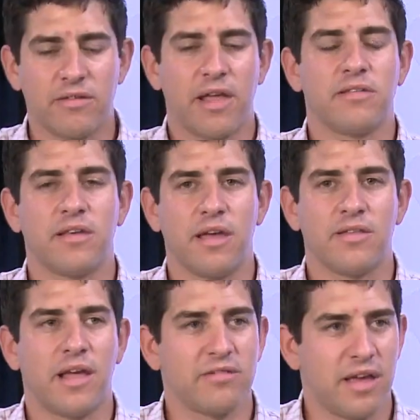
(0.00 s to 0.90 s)

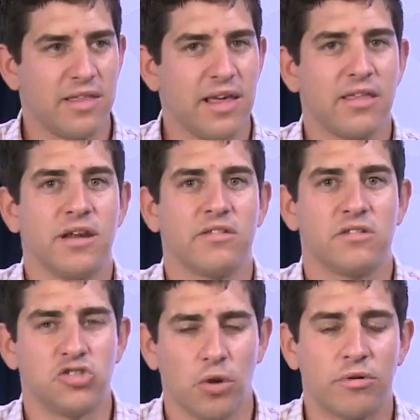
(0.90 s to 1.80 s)
the idea that it's
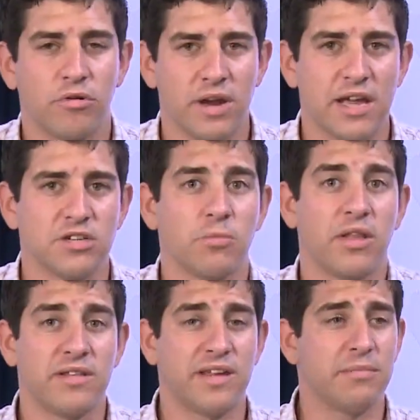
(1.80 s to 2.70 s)
job creation. But
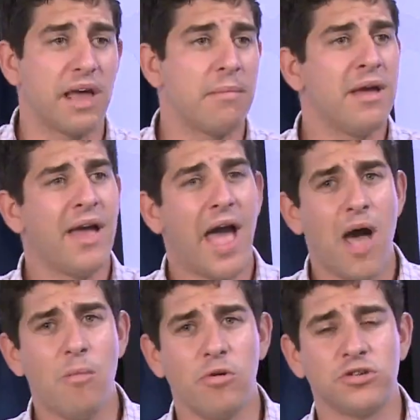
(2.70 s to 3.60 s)
at the same time,
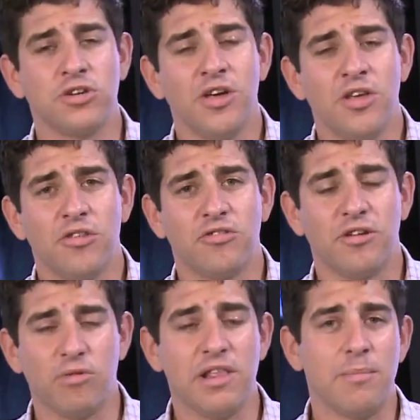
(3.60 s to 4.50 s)
how much does
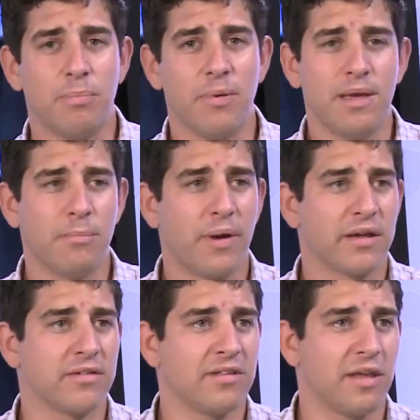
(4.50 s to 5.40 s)
it really
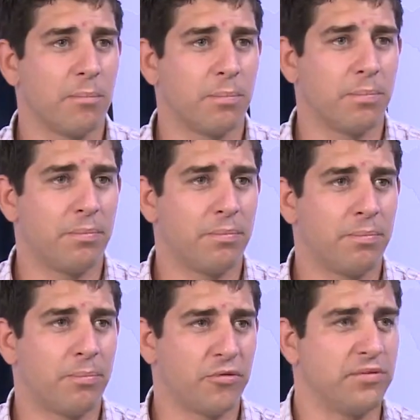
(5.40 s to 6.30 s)
impact the
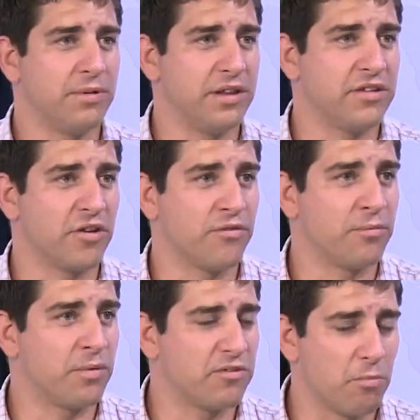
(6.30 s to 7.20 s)
possibilities
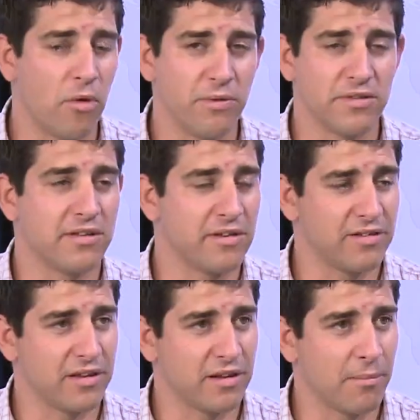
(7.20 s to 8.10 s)
of small
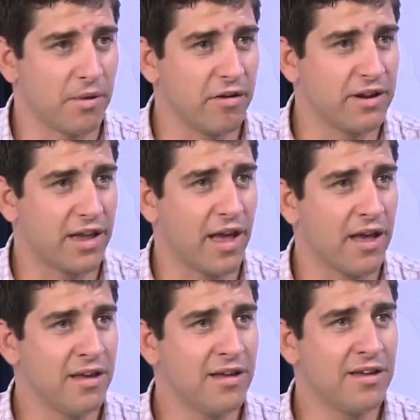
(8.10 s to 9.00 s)
businesses in
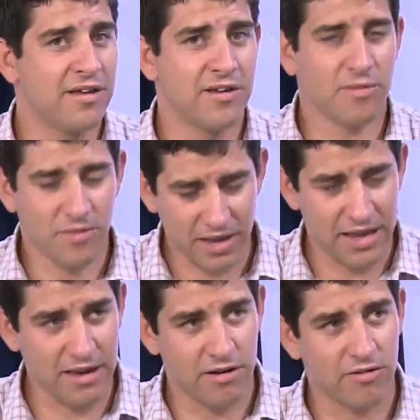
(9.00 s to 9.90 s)
America
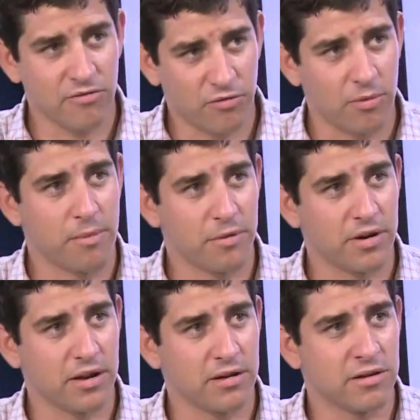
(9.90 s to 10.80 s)
here from
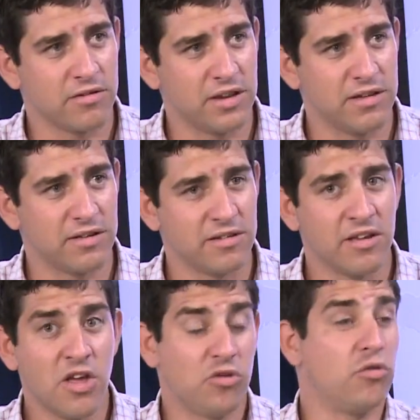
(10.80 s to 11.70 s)
American
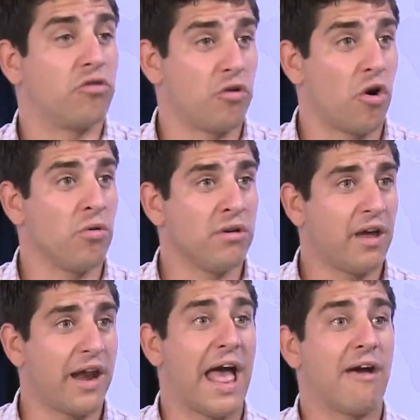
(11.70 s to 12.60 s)
citizens to grow
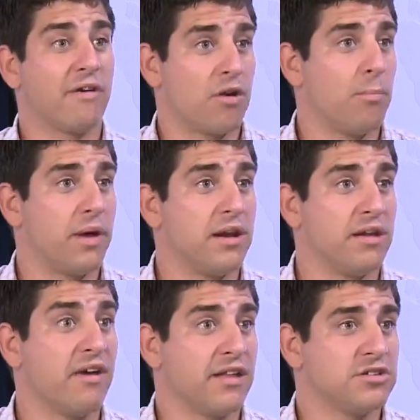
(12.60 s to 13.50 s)
and have a
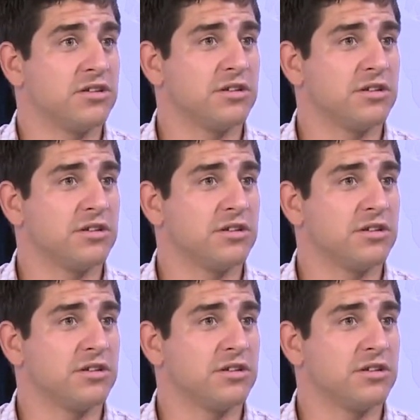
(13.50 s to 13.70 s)
competitive edge?